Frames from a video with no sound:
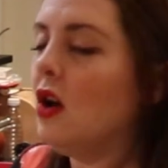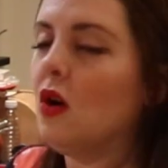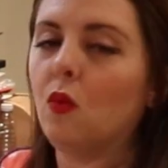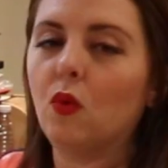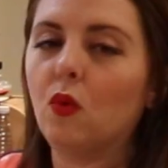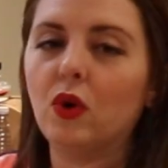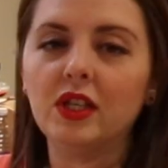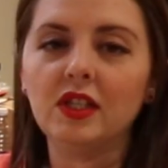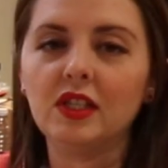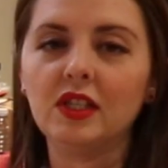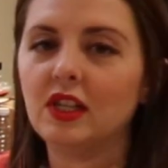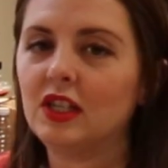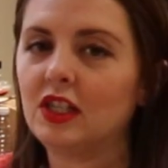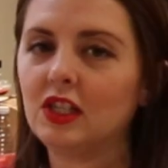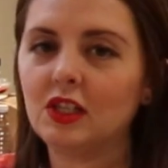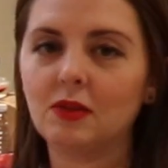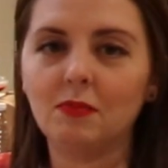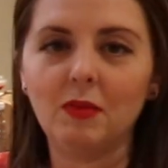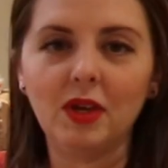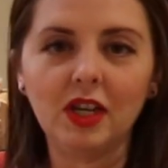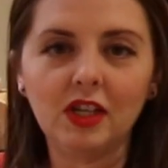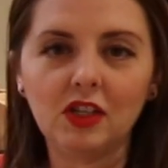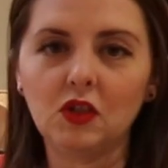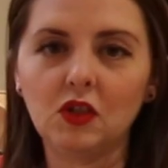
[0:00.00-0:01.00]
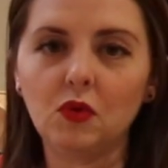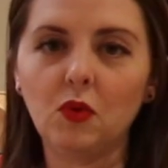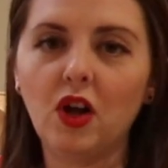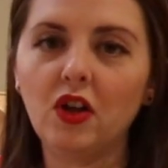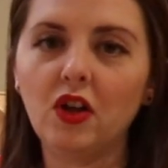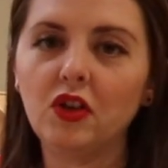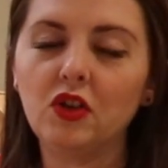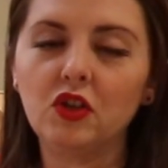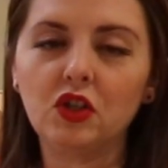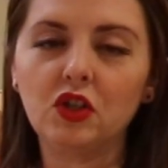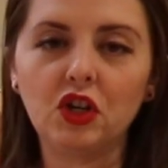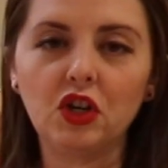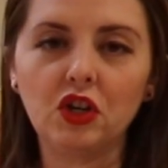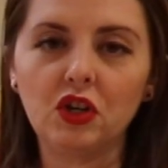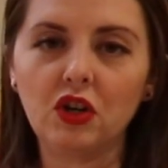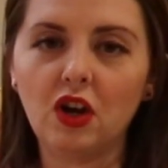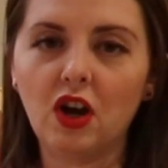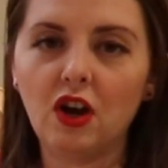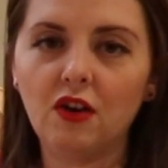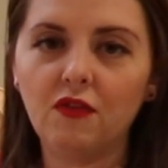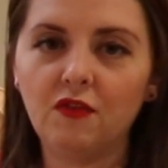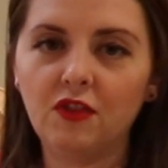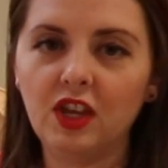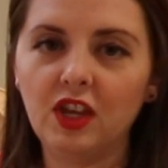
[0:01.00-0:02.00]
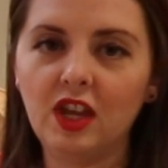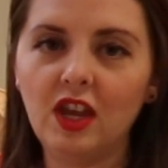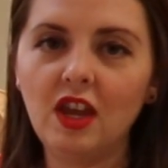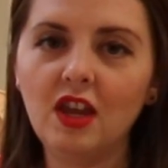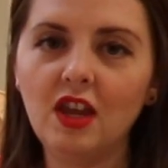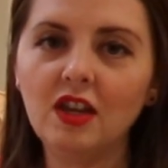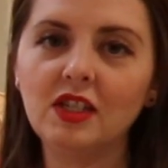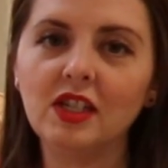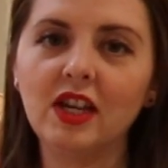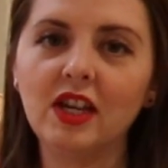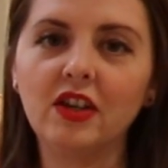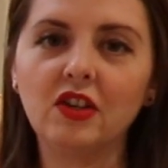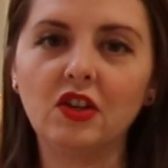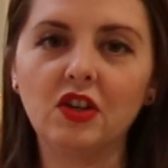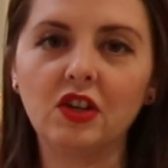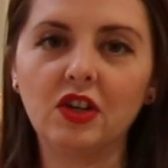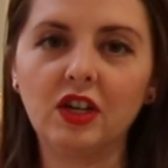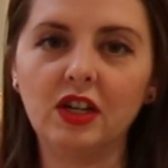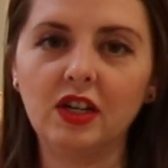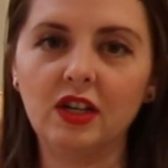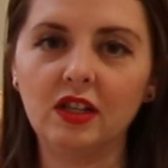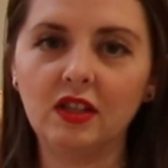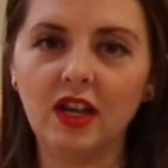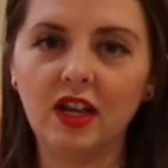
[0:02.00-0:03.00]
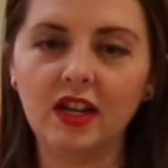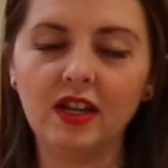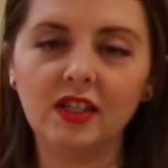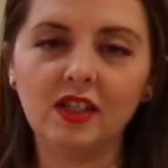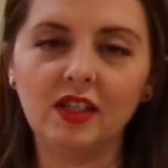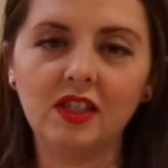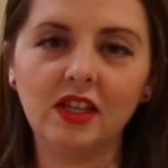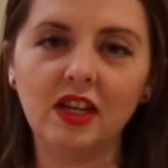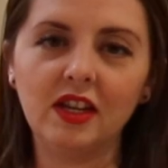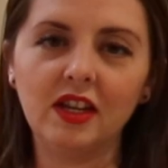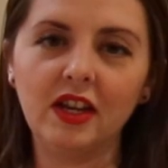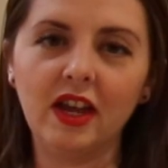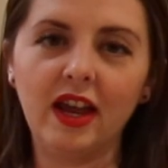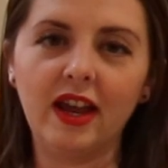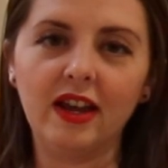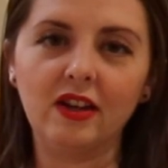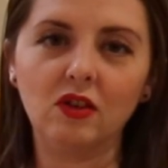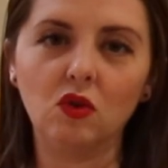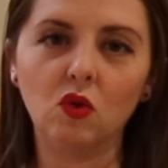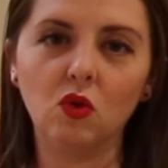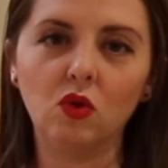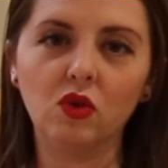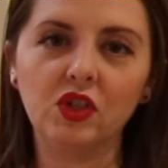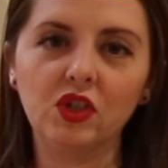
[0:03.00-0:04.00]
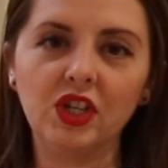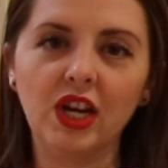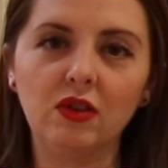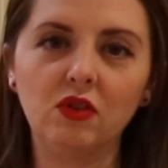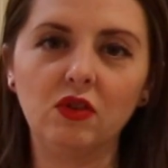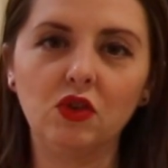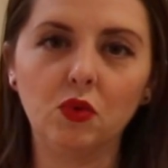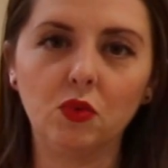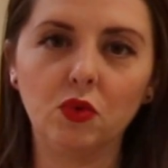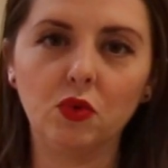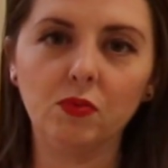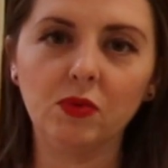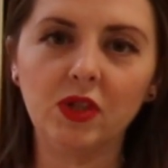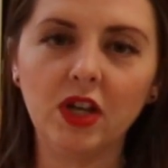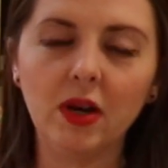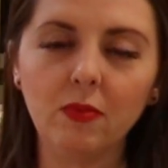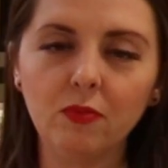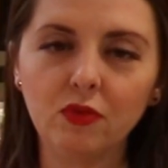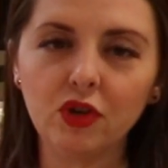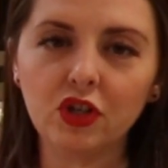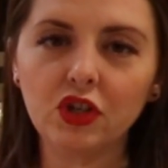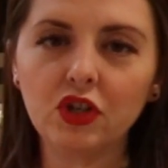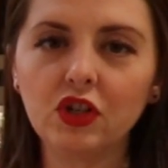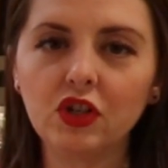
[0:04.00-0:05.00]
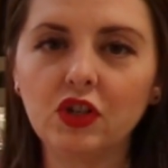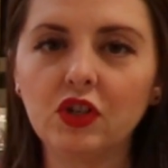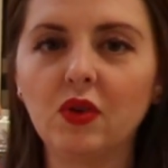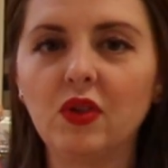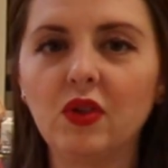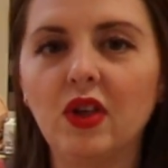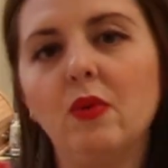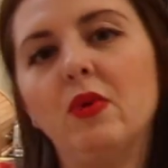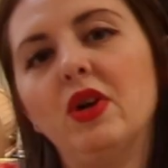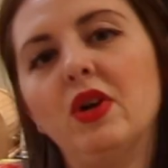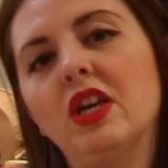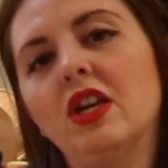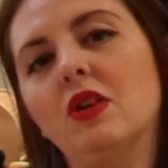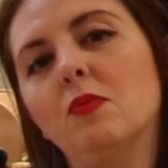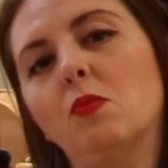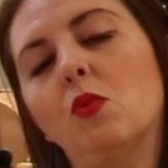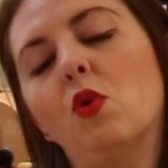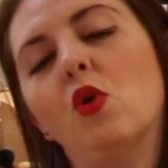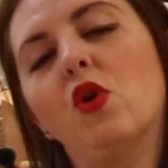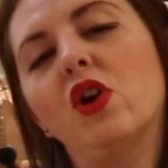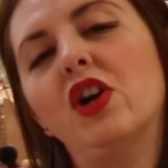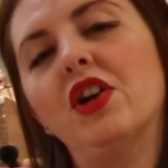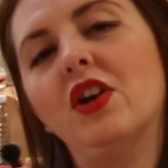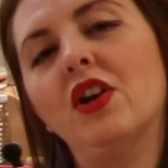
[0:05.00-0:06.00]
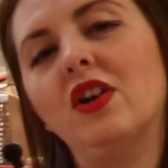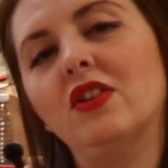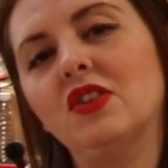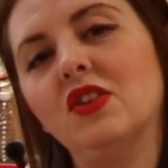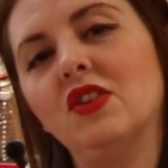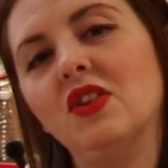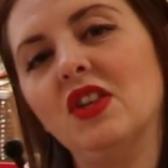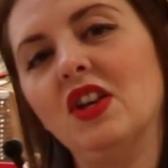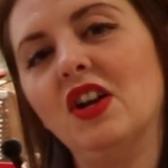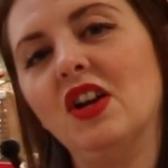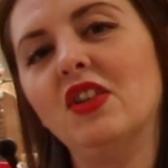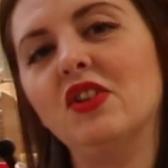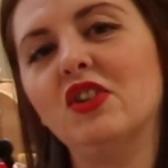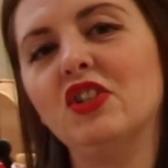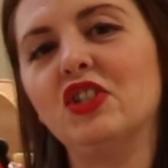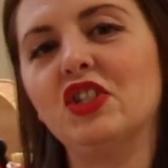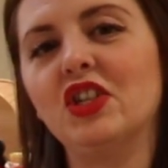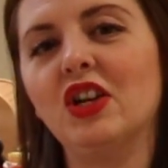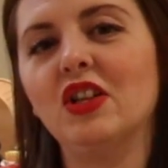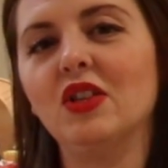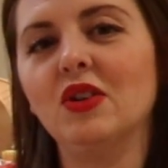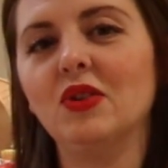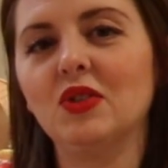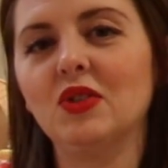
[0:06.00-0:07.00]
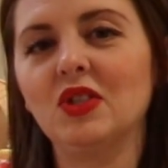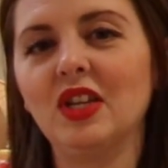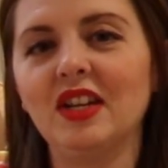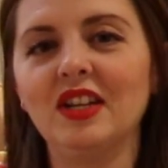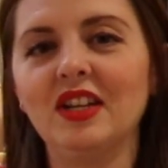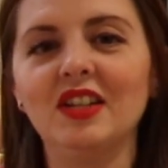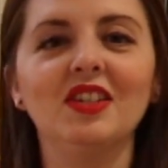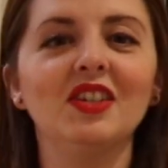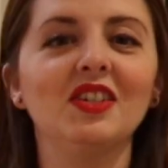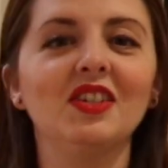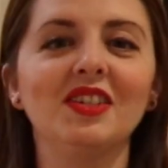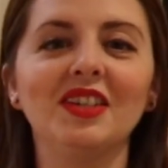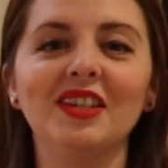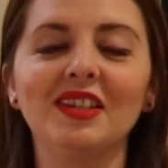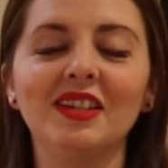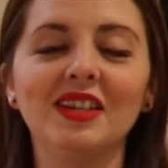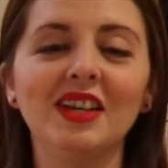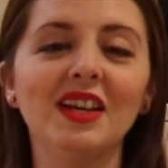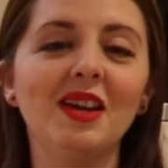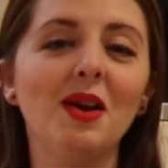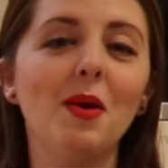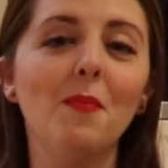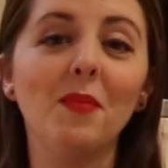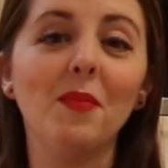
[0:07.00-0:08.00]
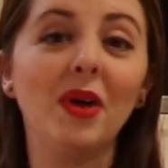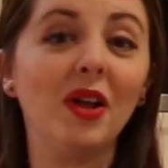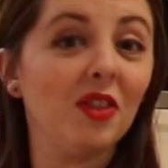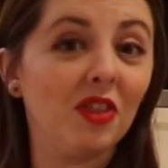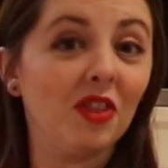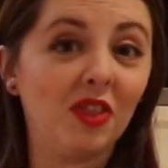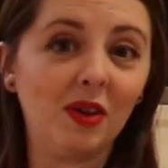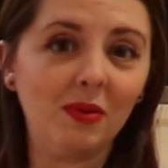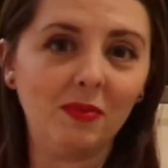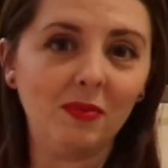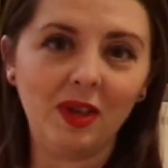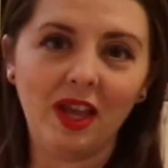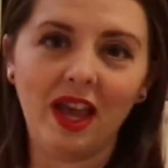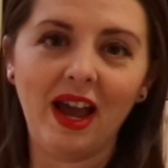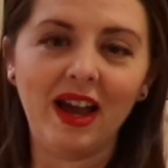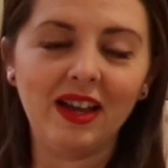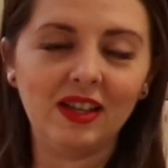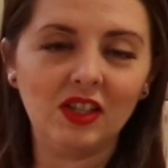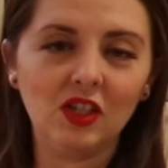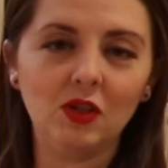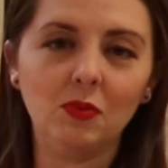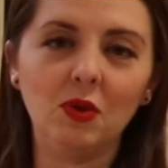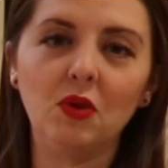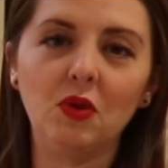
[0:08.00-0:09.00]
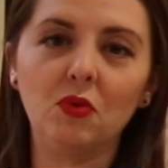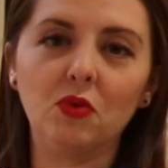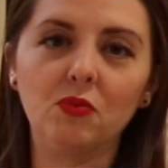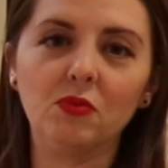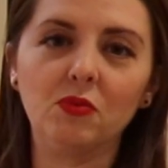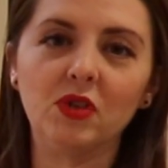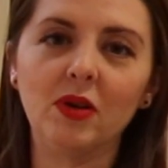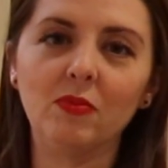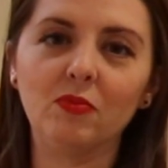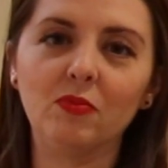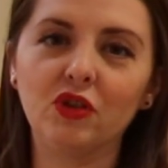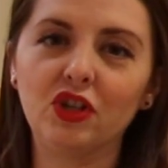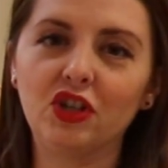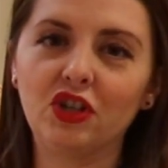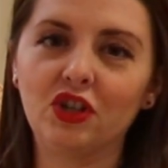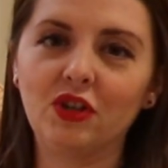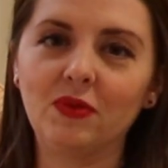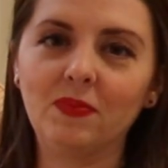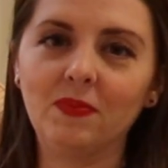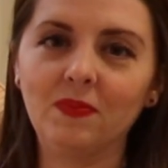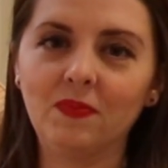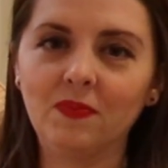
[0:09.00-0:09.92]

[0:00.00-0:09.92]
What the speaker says: Once it's mixed well, you turn off the heat and you're going to let it sit and cool down to room temperature so that we can pour it onto the other Jellos and it doesn't melt them. It has to be room temperature.